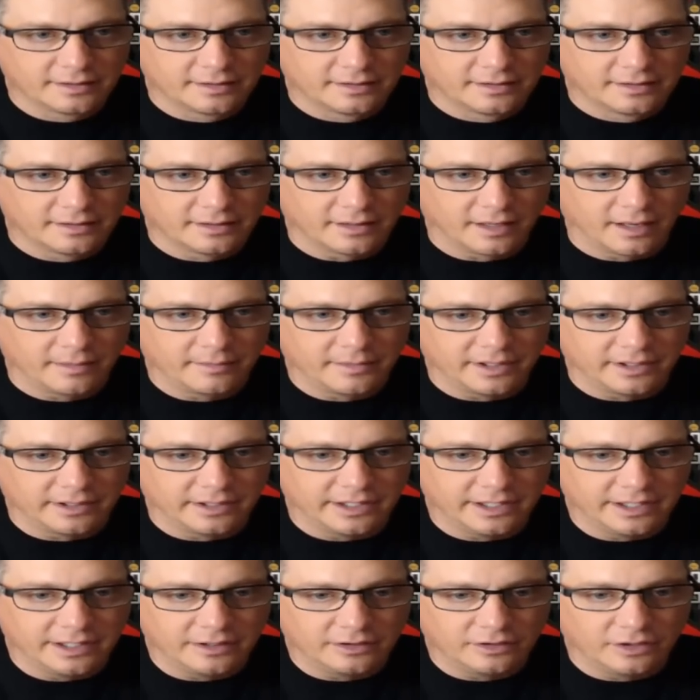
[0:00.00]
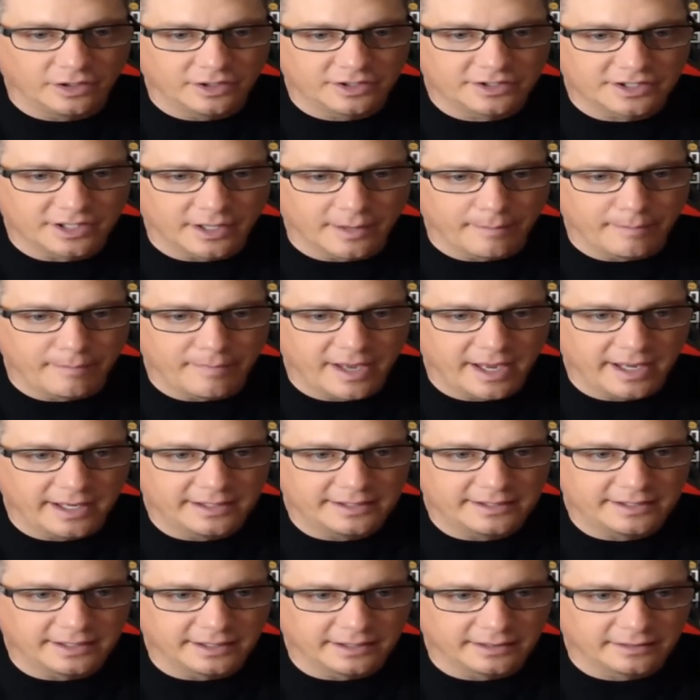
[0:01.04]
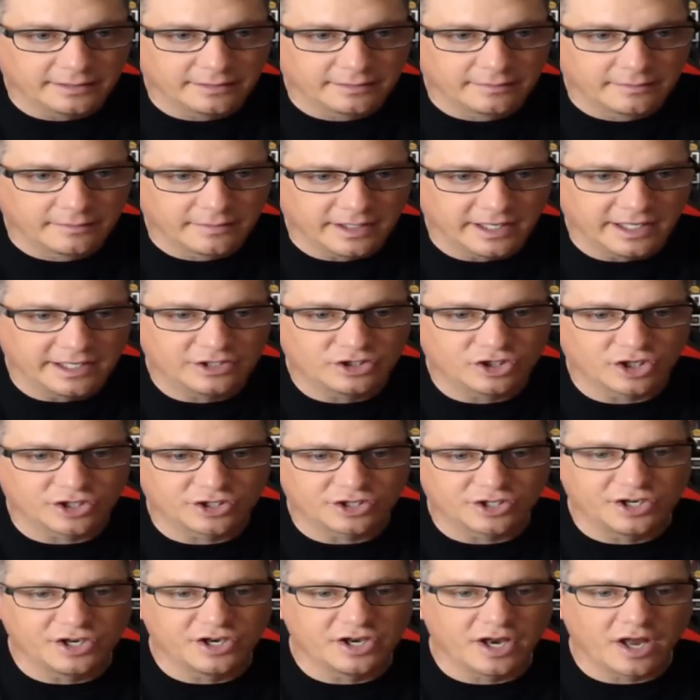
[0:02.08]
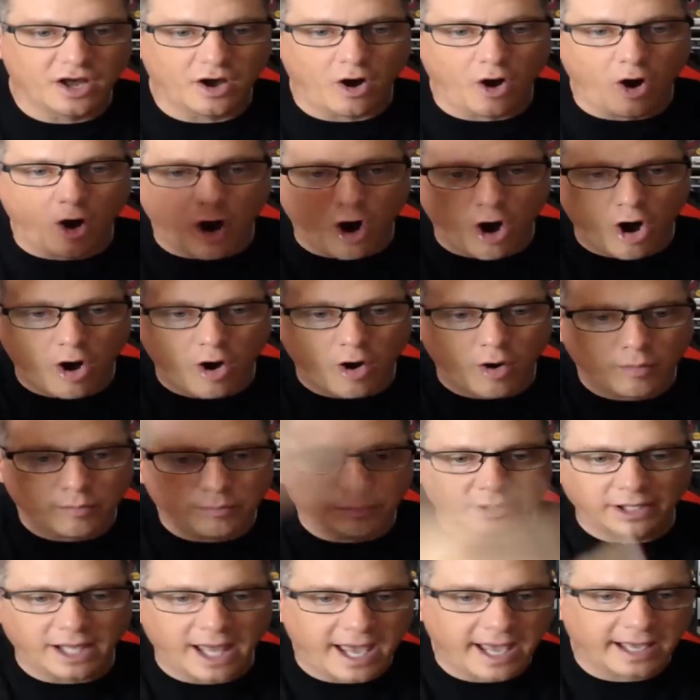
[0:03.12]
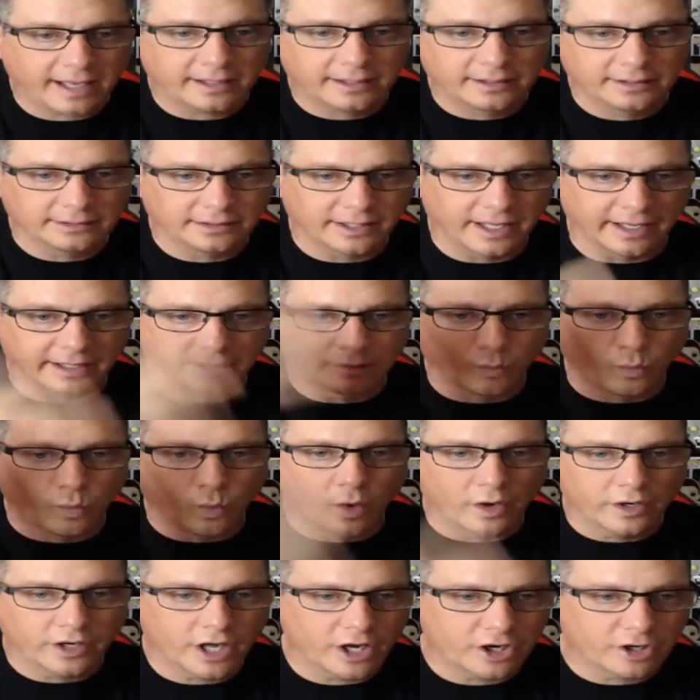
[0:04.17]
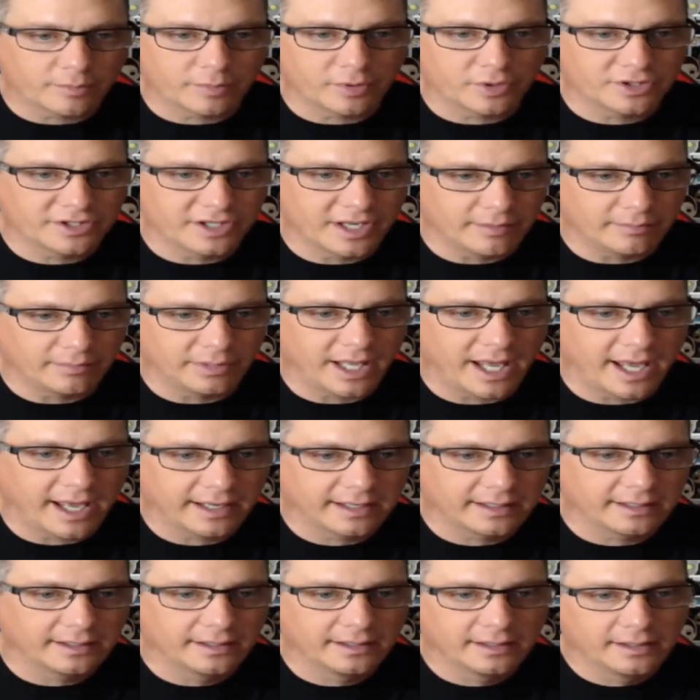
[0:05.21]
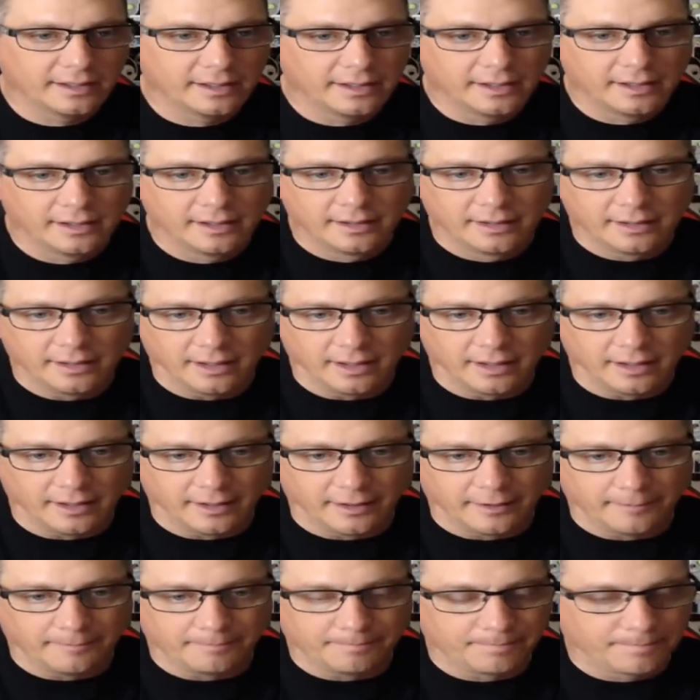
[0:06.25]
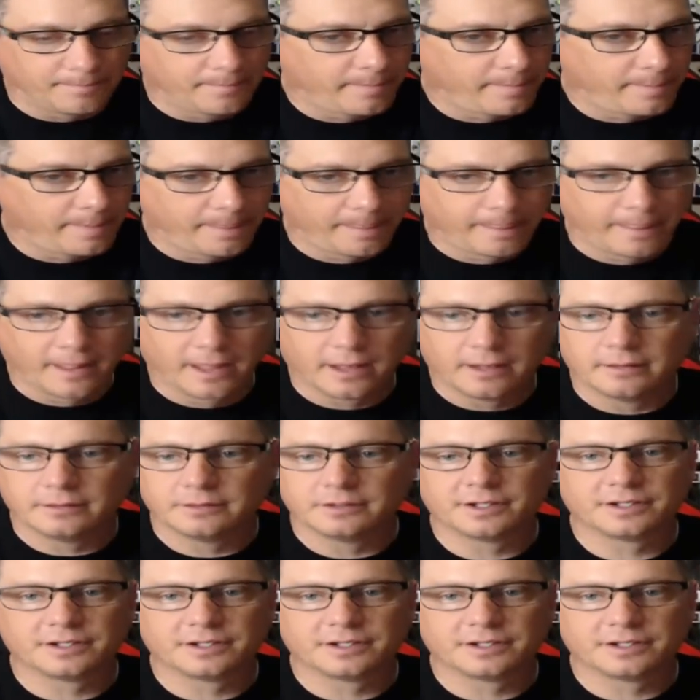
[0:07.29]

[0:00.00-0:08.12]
I mean, he looks amazing. He's just all black, like 100% black. Um, just